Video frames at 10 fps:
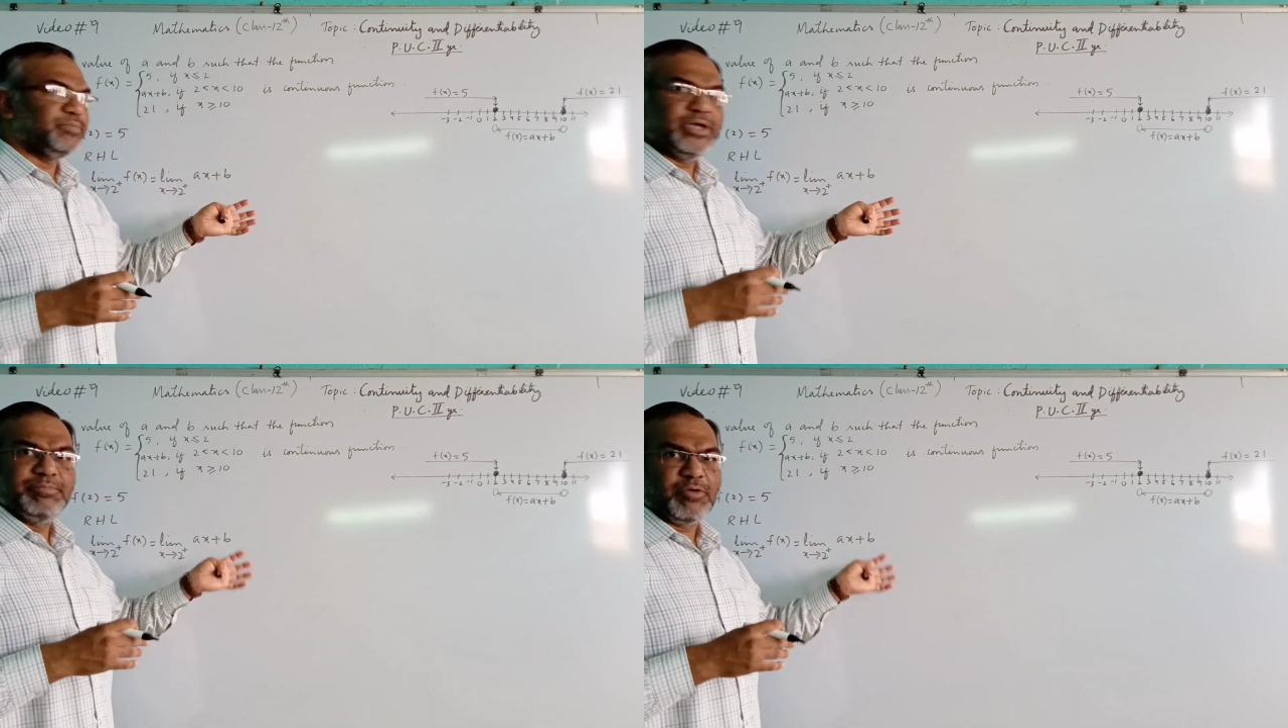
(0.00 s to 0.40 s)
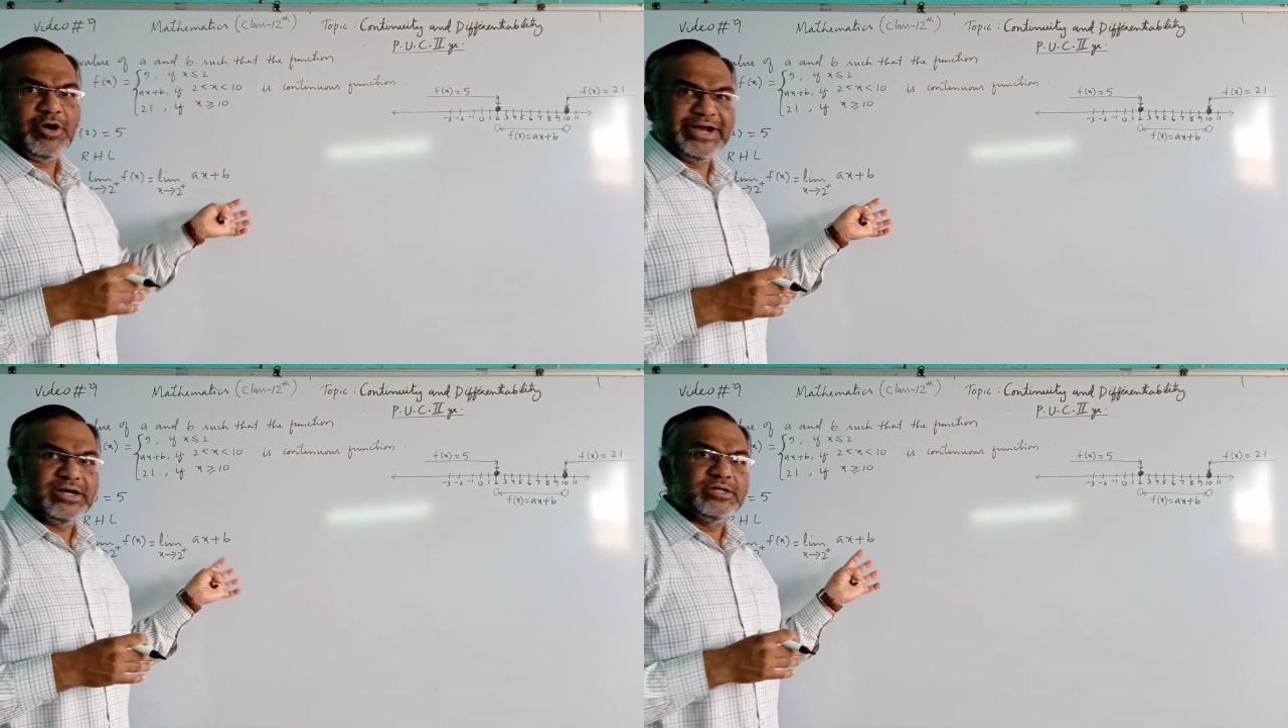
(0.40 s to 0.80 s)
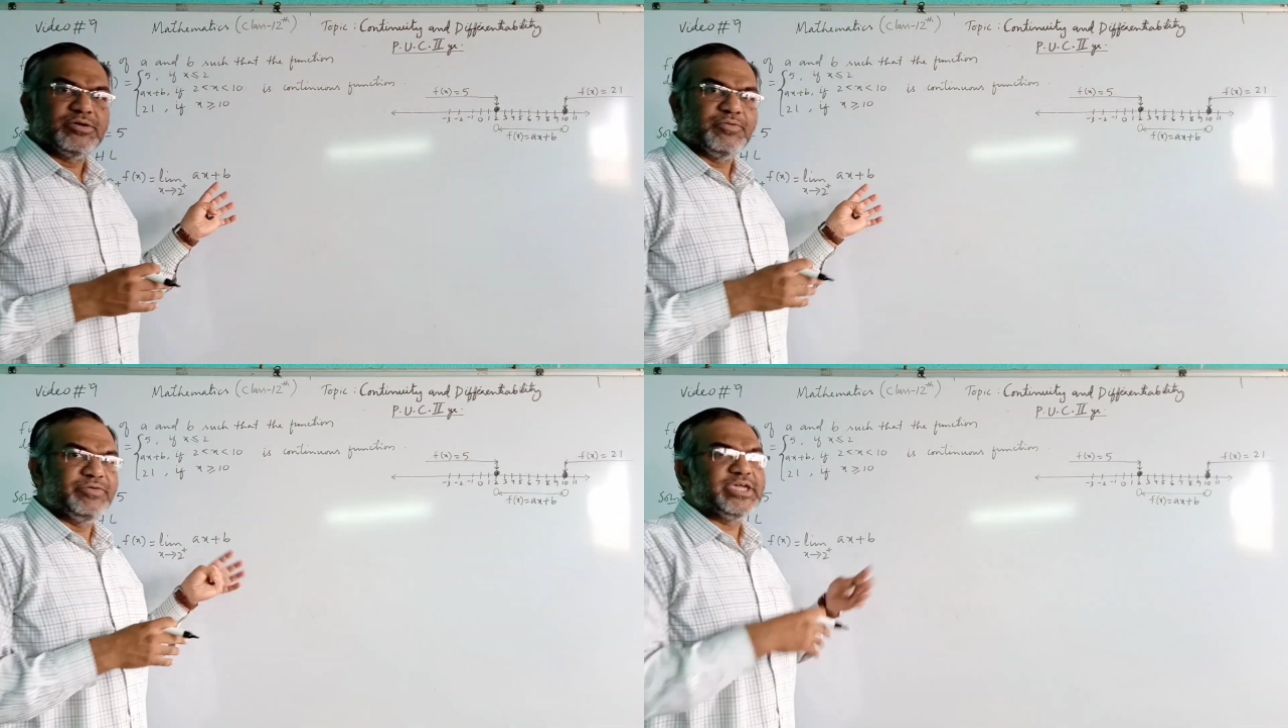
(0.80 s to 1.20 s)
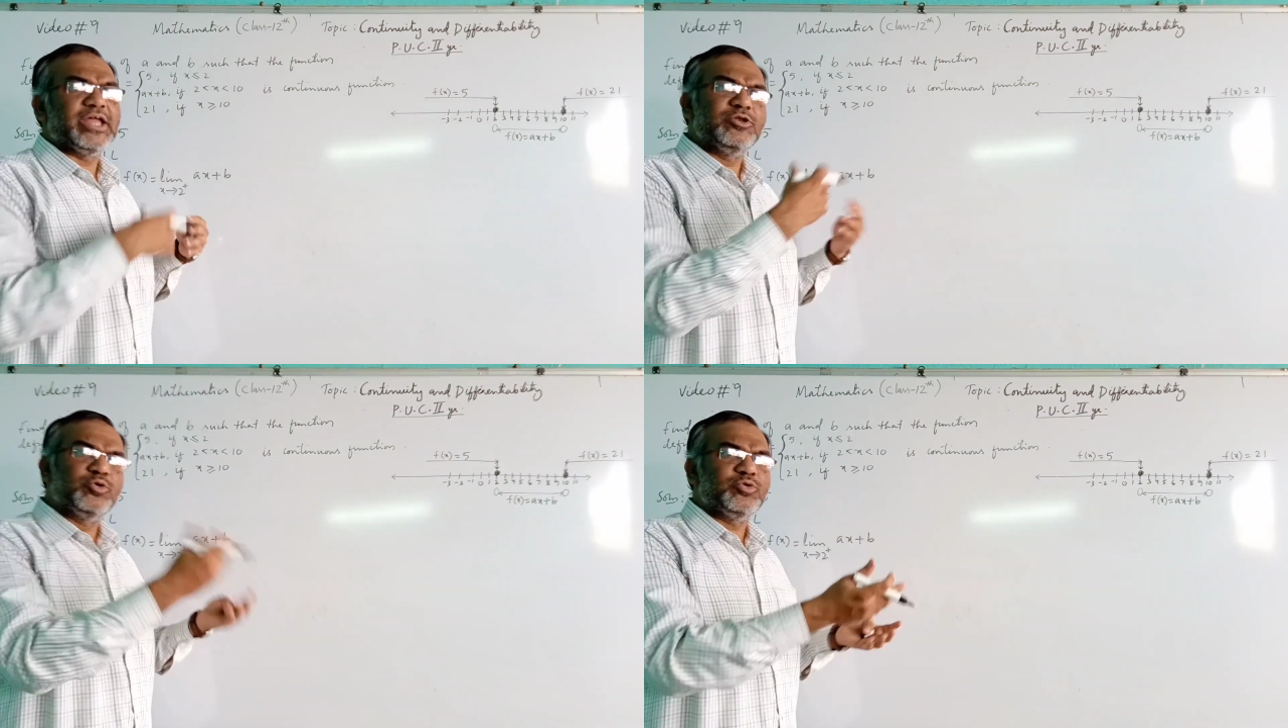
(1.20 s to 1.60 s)
important. We
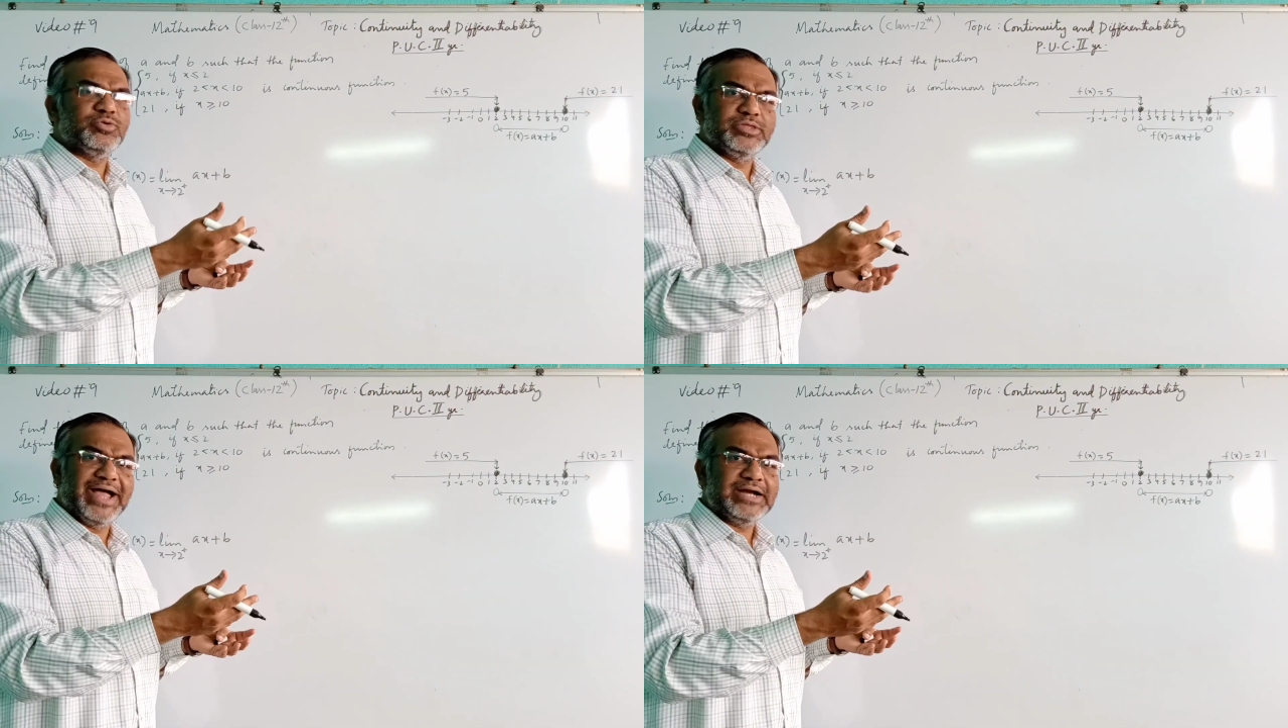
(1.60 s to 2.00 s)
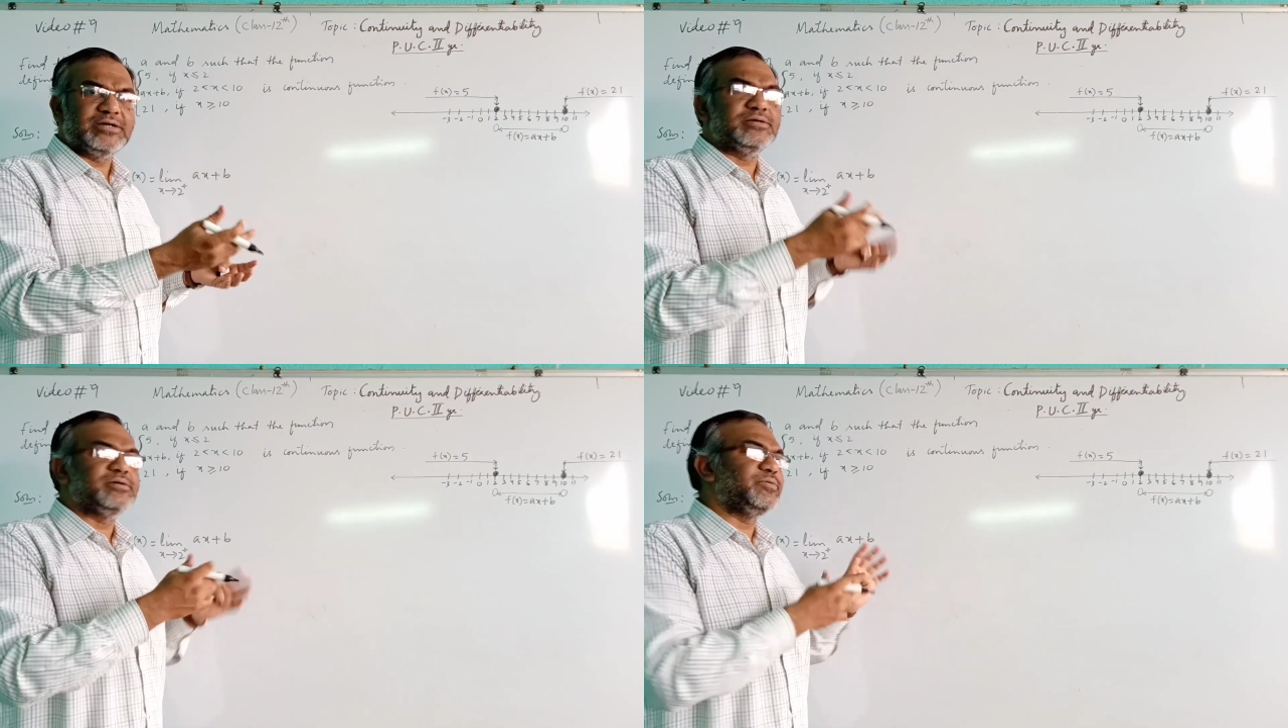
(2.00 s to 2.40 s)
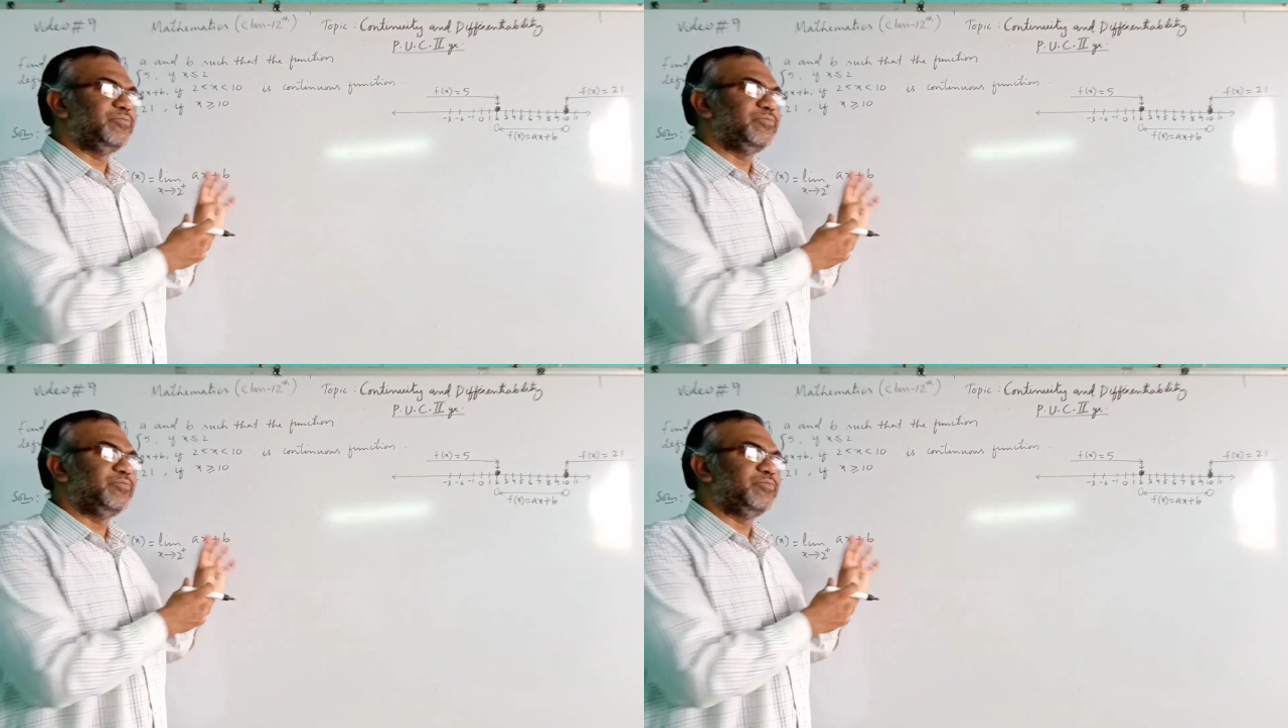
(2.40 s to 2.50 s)
can do that